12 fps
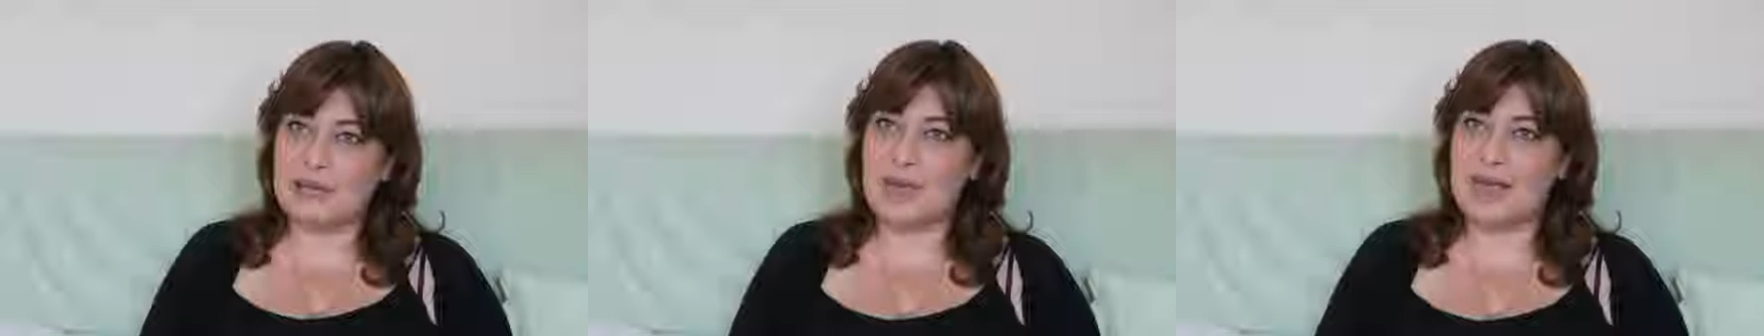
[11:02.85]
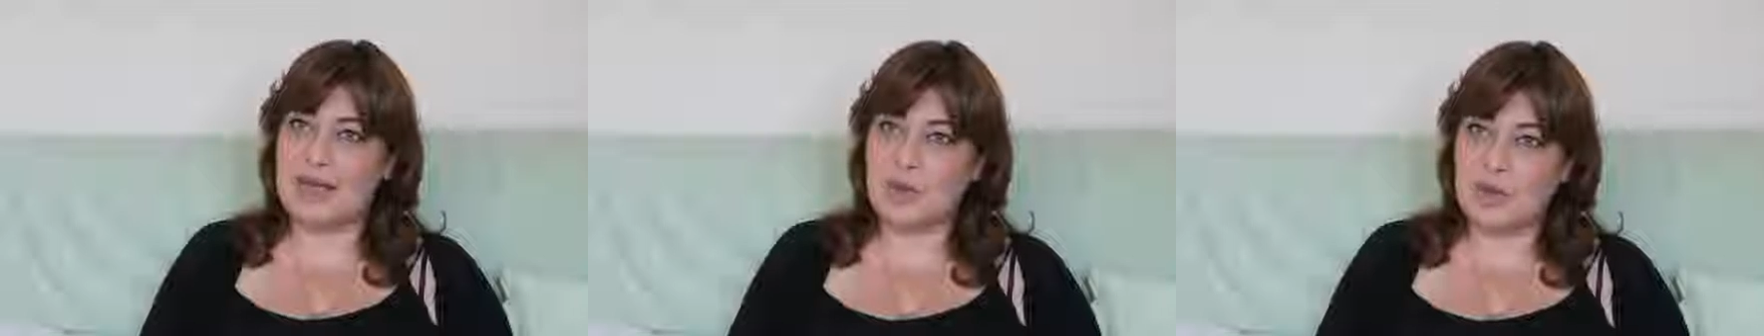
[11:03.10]

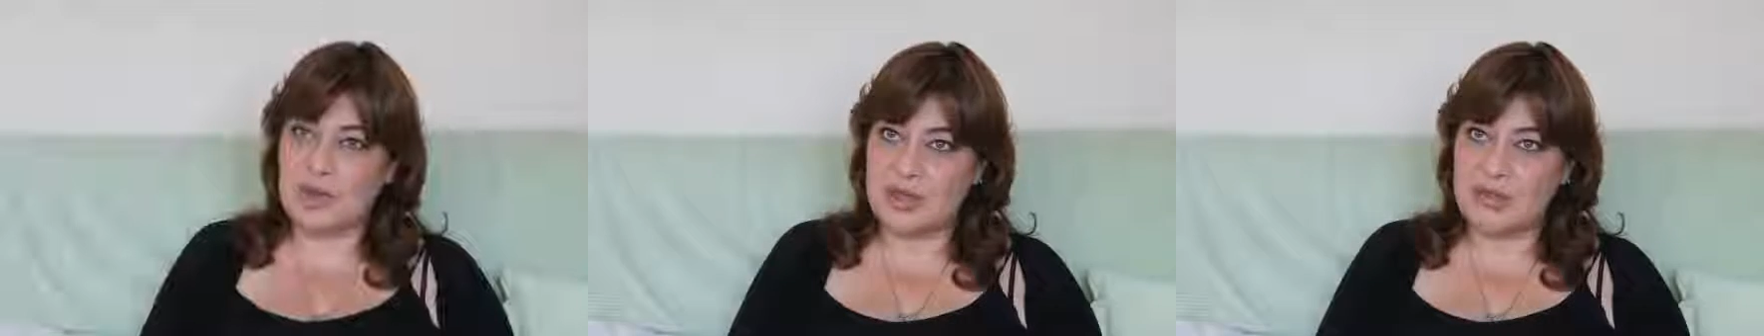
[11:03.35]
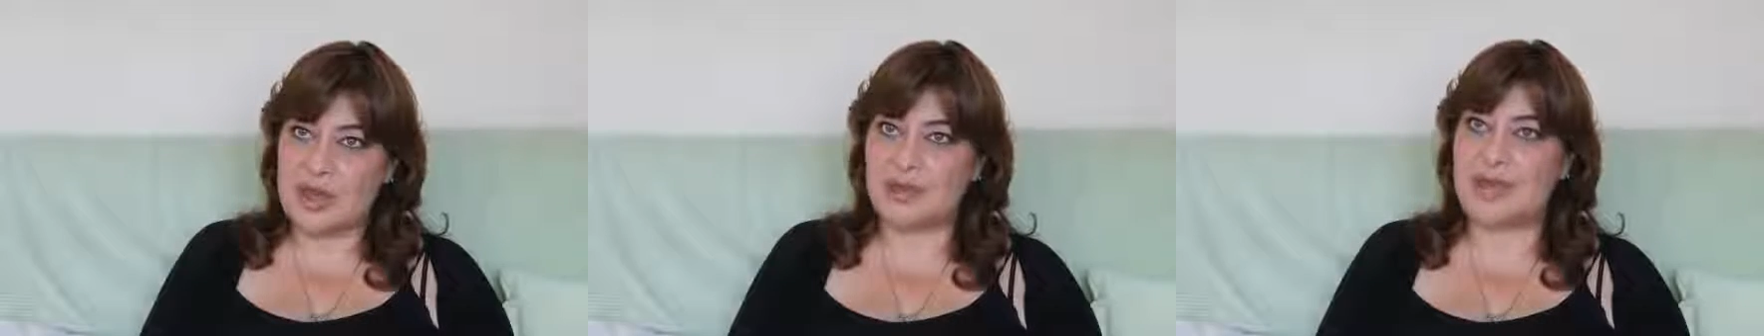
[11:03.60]
by Social
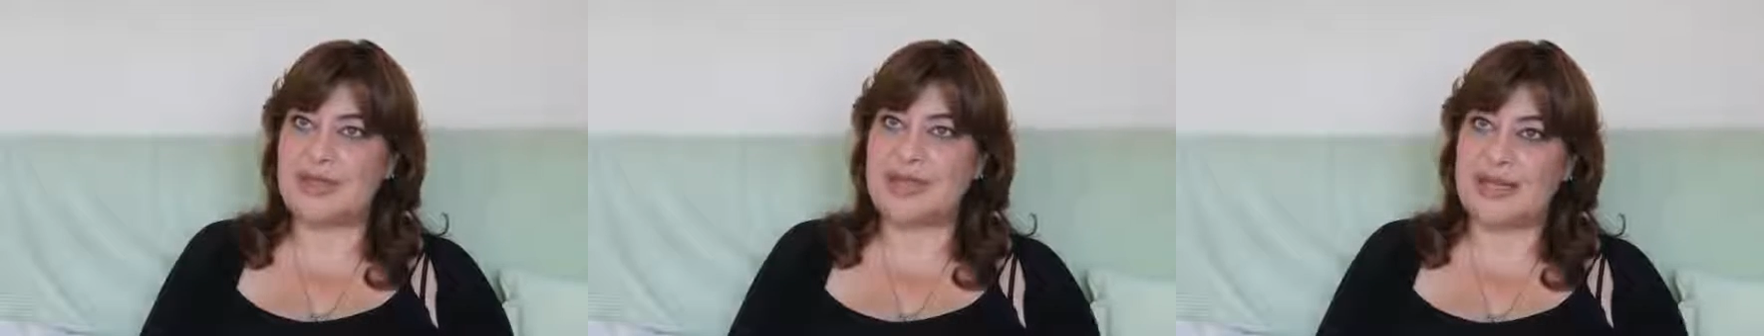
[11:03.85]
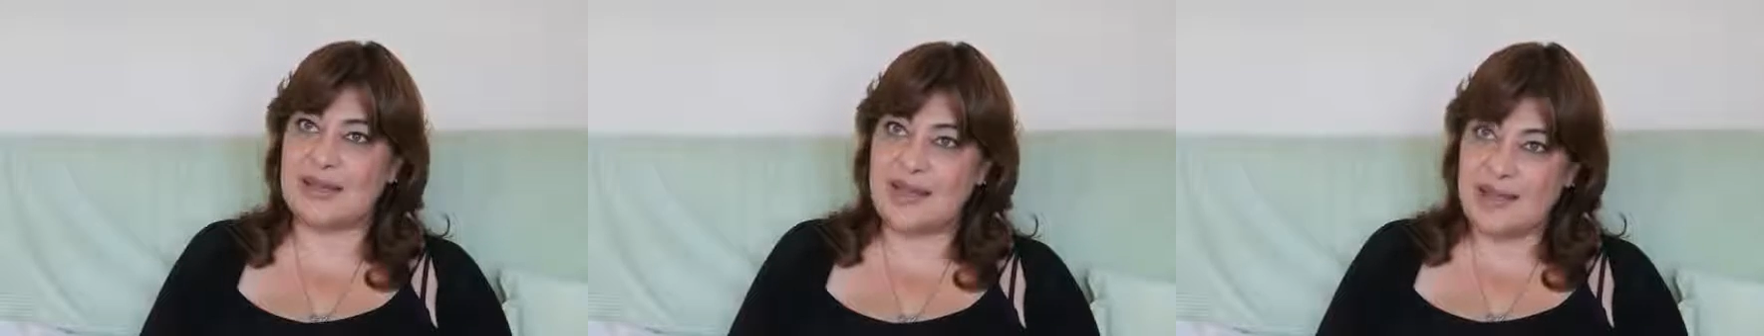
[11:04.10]
Democrats
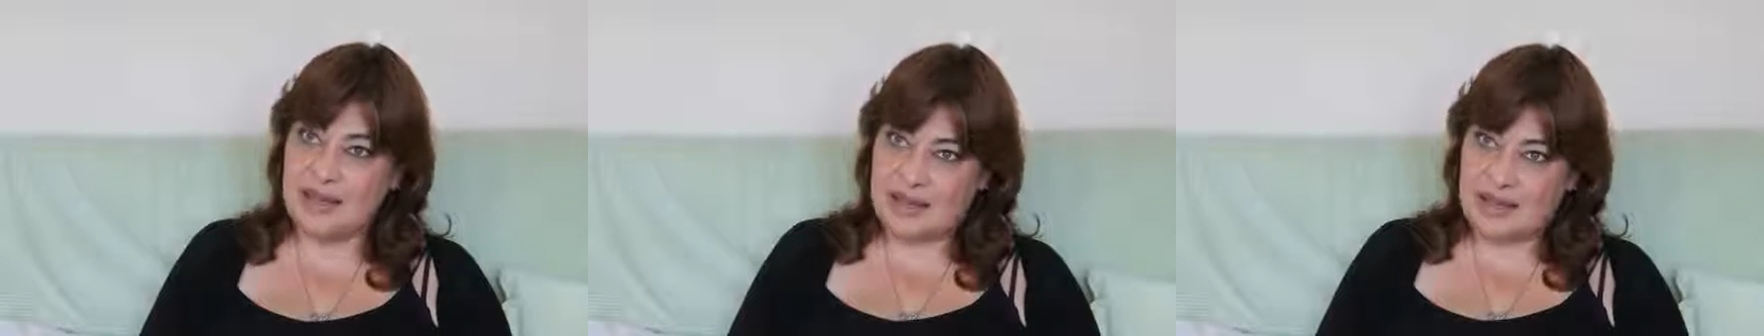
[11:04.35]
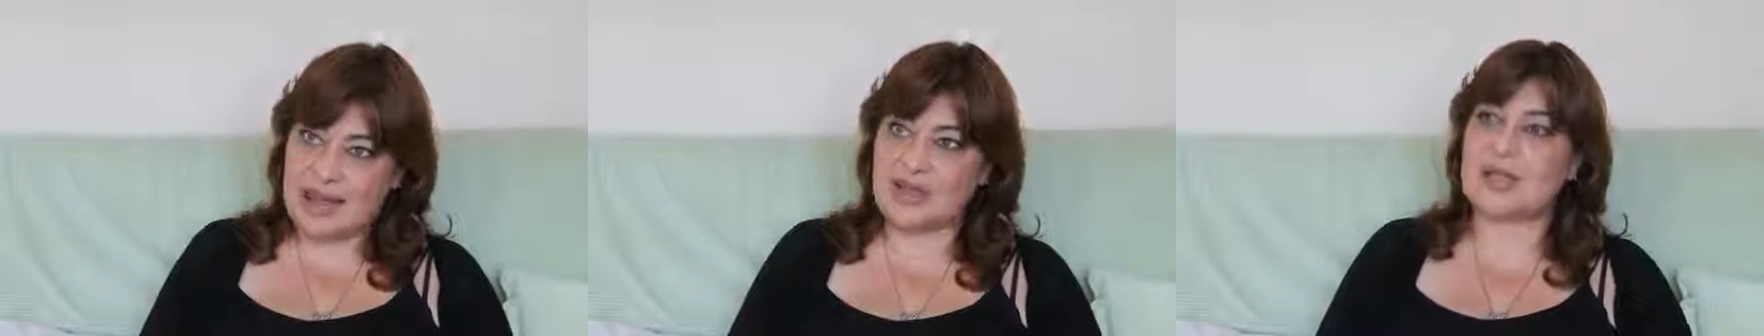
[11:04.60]
and
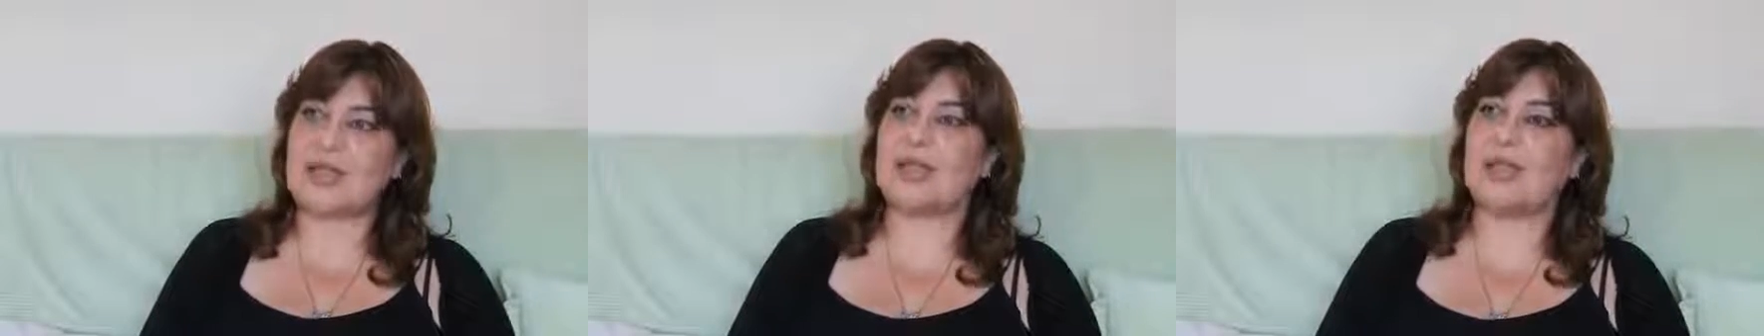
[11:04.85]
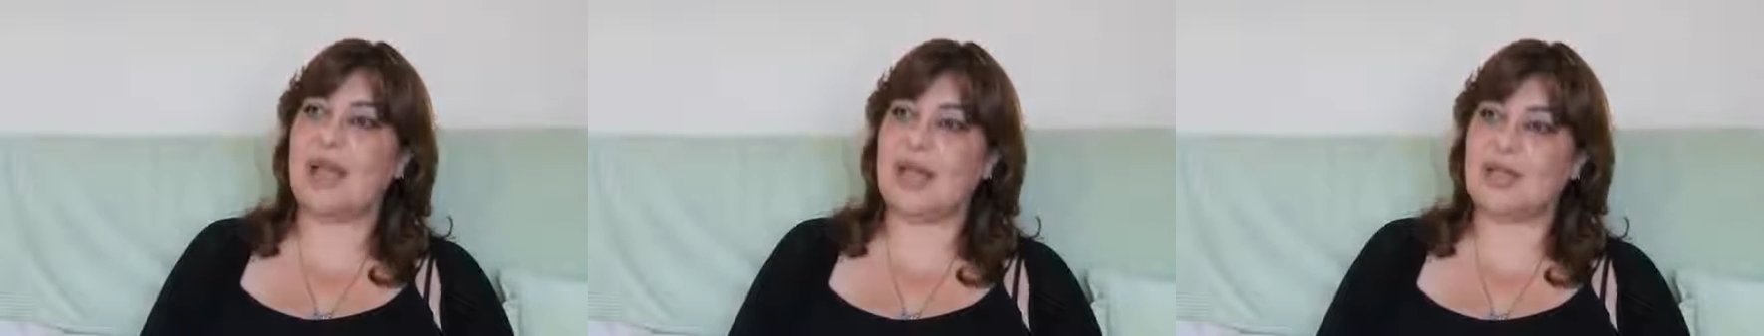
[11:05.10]
Nationalist
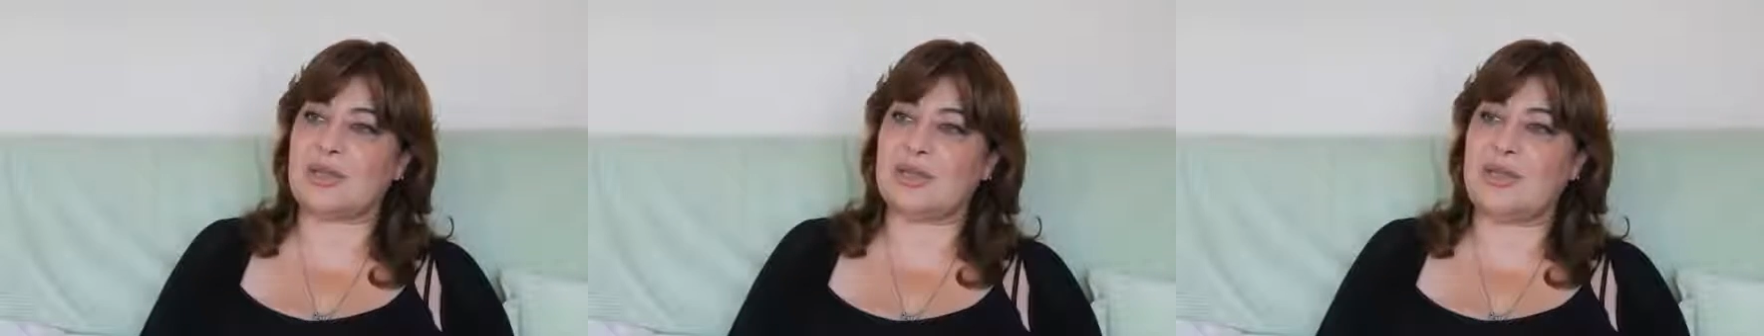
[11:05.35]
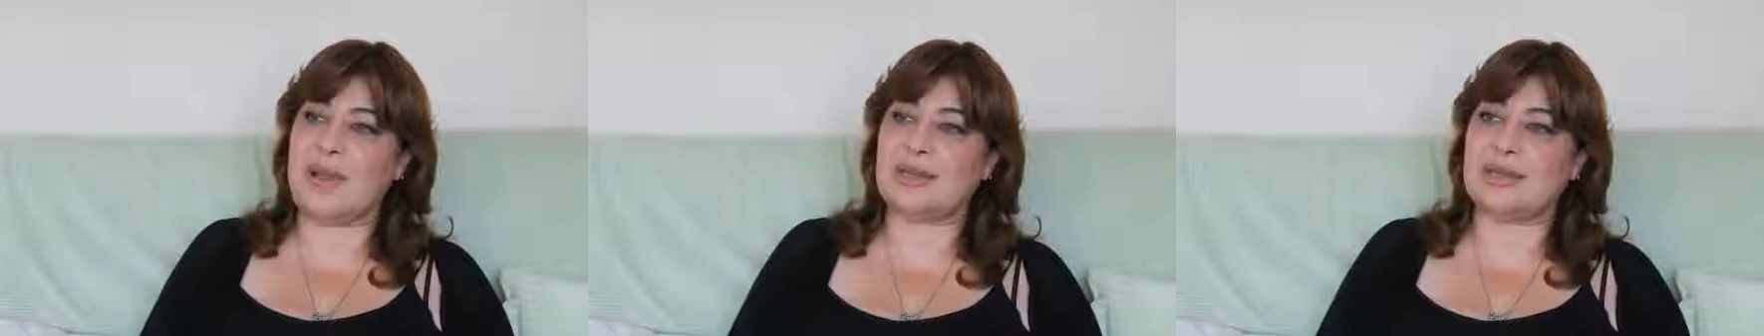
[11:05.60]
Action
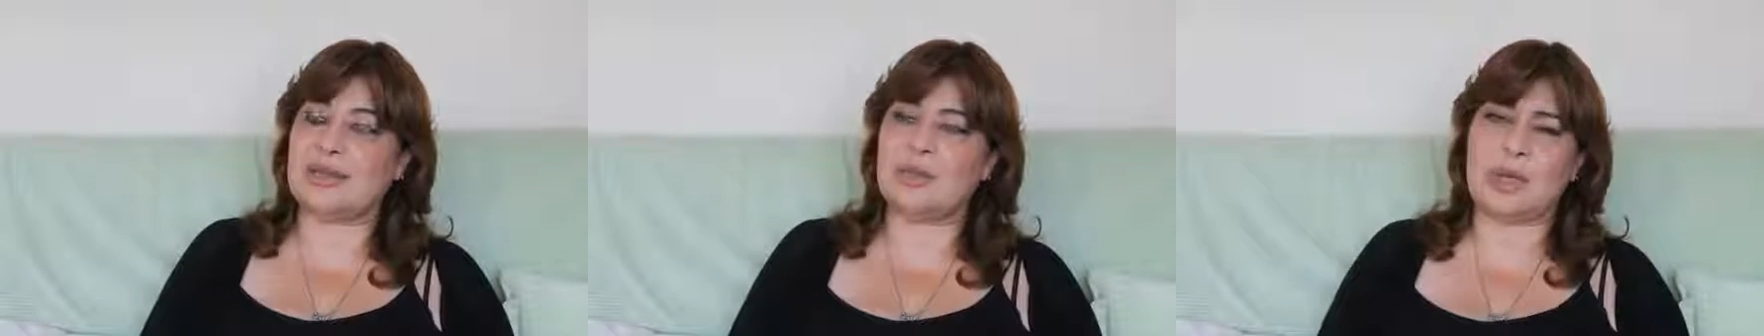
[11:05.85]
Party,